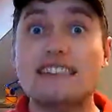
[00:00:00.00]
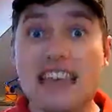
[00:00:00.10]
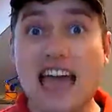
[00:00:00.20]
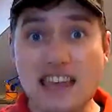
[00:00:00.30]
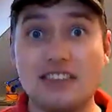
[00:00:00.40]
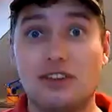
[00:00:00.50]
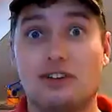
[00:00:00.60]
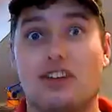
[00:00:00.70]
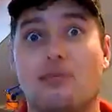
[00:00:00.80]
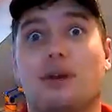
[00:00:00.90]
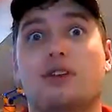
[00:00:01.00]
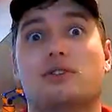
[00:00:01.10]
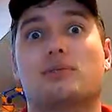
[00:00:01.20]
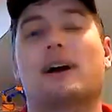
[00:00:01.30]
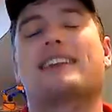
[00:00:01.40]
10 years I've been on
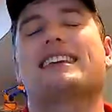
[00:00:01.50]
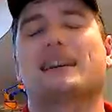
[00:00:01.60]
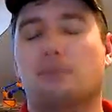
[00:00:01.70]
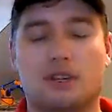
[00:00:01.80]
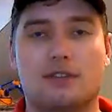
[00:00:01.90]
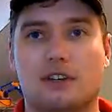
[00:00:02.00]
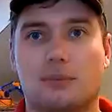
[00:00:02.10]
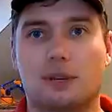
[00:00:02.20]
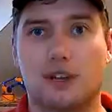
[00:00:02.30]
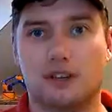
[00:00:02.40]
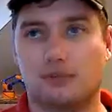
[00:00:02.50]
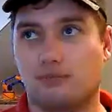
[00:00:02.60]
YouTube. I can't believe it. It's been like